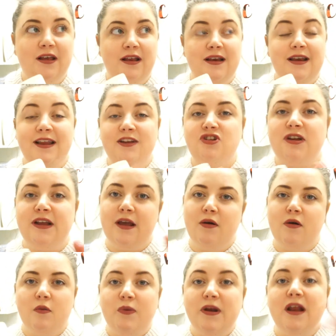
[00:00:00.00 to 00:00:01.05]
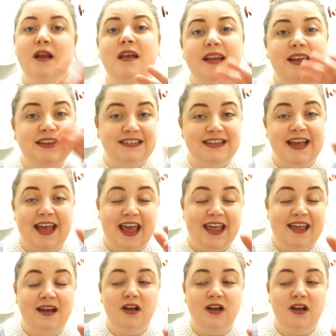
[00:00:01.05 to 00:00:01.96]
Literally, when I like a tea,